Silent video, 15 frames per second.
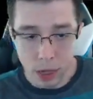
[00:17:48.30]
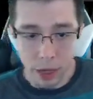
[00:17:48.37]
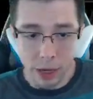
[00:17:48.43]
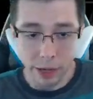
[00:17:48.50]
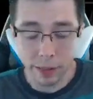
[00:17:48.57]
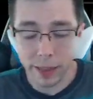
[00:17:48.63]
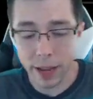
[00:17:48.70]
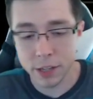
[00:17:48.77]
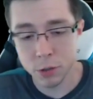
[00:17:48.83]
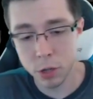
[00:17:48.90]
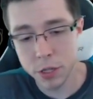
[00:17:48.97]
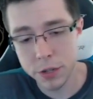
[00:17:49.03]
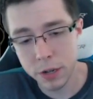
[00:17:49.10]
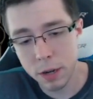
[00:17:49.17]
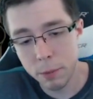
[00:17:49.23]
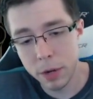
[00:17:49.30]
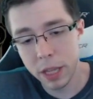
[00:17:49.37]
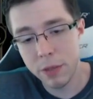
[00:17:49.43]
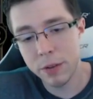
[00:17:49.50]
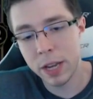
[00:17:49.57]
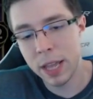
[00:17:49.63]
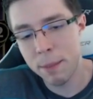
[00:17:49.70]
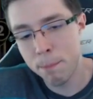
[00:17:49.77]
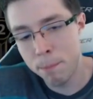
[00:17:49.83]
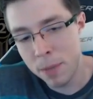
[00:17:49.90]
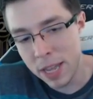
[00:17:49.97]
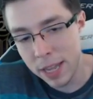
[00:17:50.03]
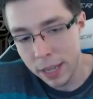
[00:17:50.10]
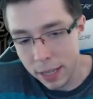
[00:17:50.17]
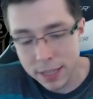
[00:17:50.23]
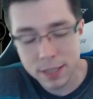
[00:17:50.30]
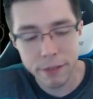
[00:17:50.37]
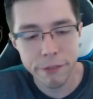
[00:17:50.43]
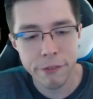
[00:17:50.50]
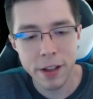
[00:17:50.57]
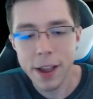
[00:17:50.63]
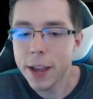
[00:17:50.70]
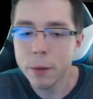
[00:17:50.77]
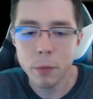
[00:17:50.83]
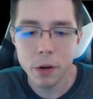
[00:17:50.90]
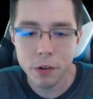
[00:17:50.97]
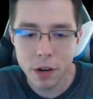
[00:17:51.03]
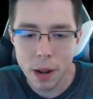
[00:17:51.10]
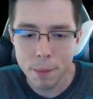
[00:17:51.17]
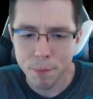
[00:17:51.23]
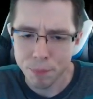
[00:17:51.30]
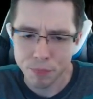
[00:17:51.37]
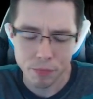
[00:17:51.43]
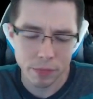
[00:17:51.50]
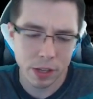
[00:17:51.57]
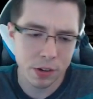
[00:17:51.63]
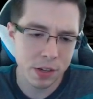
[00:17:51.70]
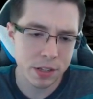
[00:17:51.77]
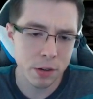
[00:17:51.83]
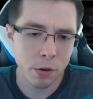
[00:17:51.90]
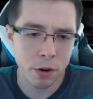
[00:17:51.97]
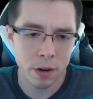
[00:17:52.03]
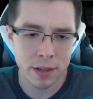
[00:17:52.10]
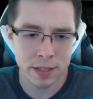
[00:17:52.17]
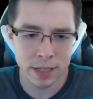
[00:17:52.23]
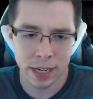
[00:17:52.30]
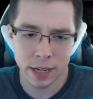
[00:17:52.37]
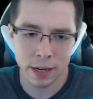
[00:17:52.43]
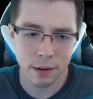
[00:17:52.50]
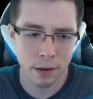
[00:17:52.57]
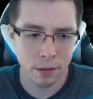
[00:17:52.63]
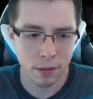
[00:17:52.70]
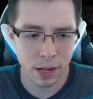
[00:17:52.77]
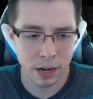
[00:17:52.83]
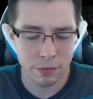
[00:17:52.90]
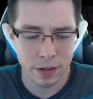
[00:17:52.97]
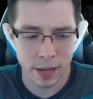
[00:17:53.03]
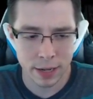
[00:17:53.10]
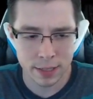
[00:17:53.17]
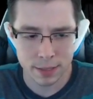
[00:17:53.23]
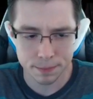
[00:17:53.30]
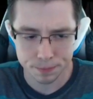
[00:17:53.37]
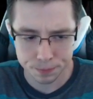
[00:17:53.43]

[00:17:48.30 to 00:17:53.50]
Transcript: Illyxor Sir, I'm going to give it a B. It's a fine 1-drop. You just don't always need it in a lot of decks.